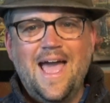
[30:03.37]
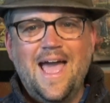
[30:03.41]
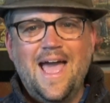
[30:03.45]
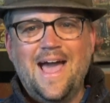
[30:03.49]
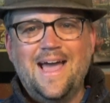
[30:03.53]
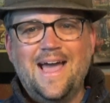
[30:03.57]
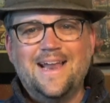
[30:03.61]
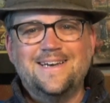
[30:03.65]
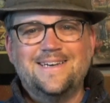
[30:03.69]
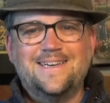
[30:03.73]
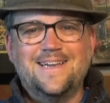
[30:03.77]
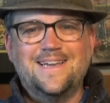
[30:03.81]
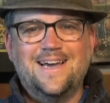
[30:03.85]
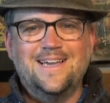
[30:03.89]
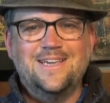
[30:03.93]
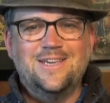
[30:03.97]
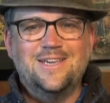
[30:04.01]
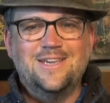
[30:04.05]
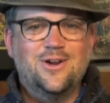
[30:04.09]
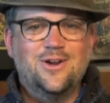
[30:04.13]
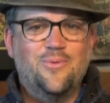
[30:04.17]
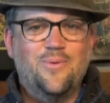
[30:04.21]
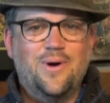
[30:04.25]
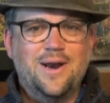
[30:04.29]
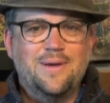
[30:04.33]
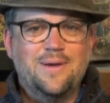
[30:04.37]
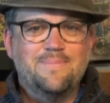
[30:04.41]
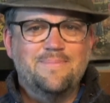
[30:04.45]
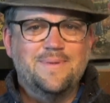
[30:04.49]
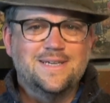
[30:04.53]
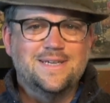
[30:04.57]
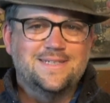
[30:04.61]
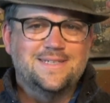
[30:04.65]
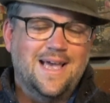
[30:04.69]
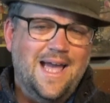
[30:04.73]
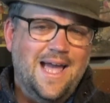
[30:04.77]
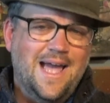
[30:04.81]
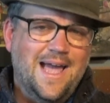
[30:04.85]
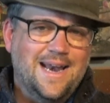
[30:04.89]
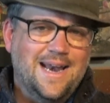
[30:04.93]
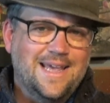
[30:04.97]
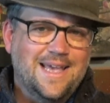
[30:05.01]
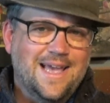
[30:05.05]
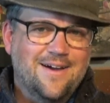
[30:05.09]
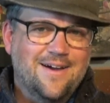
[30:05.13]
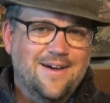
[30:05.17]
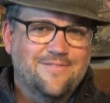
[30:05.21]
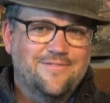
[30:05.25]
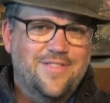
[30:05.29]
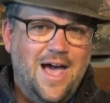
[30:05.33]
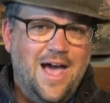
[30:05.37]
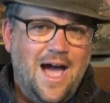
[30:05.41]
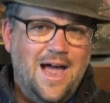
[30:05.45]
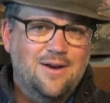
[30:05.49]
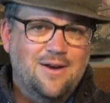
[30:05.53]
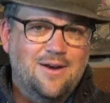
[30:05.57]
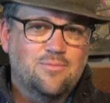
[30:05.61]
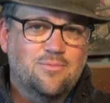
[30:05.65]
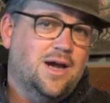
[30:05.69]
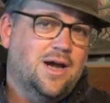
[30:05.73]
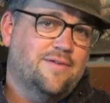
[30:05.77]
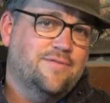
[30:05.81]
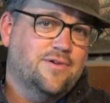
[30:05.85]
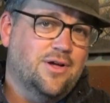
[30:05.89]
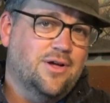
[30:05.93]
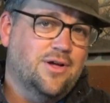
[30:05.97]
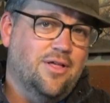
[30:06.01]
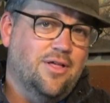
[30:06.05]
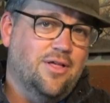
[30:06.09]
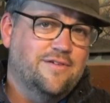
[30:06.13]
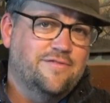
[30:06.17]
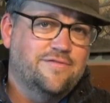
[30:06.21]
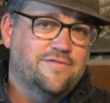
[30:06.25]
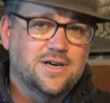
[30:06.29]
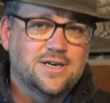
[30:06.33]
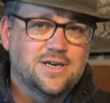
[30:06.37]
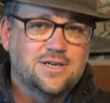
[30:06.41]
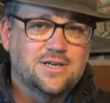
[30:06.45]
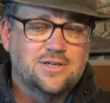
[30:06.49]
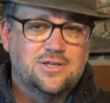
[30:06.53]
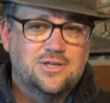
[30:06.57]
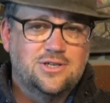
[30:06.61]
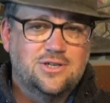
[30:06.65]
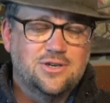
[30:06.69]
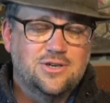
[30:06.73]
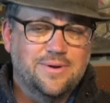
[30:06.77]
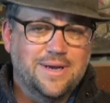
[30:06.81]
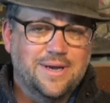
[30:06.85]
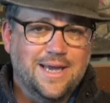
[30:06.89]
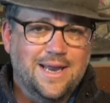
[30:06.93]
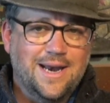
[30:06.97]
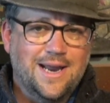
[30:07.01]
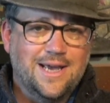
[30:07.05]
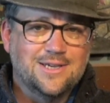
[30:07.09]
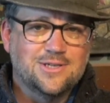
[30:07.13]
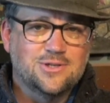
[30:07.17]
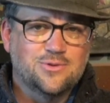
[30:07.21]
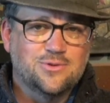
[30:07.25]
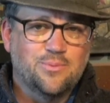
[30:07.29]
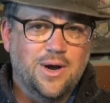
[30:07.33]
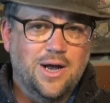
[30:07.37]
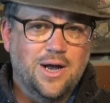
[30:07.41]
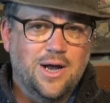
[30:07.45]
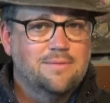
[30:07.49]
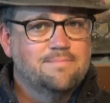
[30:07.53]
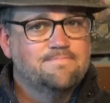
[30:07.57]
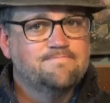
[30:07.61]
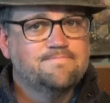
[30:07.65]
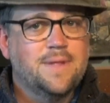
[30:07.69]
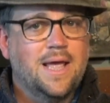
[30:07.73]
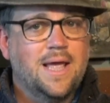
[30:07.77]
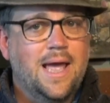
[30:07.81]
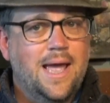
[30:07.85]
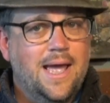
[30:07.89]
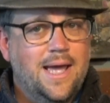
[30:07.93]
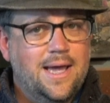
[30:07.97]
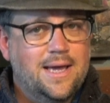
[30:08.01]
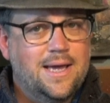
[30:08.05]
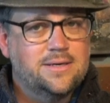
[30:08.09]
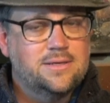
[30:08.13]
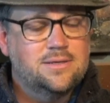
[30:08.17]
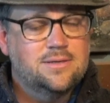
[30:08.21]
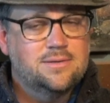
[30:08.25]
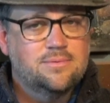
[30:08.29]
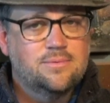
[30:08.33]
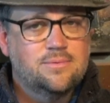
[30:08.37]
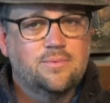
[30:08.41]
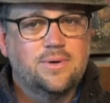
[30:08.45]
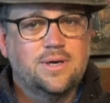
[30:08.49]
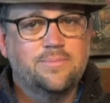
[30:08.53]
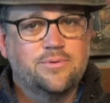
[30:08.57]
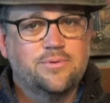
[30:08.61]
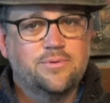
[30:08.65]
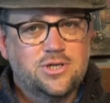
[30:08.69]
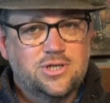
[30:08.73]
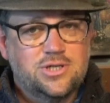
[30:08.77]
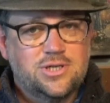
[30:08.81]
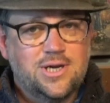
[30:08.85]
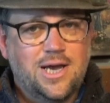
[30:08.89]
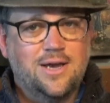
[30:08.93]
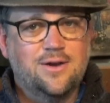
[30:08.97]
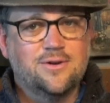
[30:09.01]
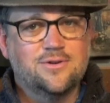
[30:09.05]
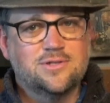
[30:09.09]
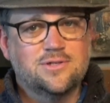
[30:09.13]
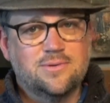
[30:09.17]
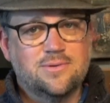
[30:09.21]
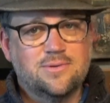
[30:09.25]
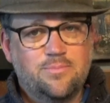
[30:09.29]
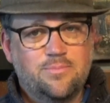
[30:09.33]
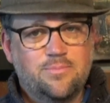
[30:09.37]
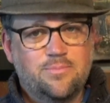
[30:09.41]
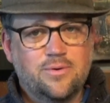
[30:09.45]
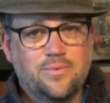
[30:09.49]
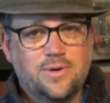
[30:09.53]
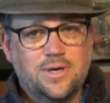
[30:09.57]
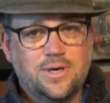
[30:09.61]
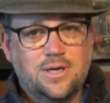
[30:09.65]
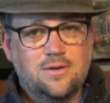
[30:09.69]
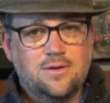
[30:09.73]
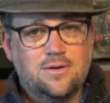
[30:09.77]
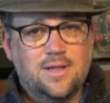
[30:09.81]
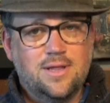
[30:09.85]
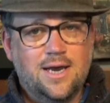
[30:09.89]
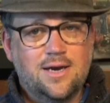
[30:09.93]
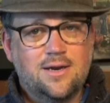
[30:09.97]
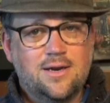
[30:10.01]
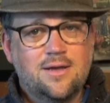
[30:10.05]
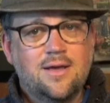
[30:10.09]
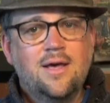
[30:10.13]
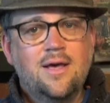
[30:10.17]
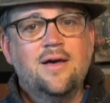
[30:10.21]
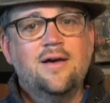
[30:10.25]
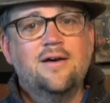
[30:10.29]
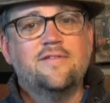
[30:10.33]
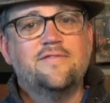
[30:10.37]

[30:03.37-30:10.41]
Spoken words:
and you don't want to miss any of that. And we're having a lot of fun doing it as well. And we appreciate your support when you do that.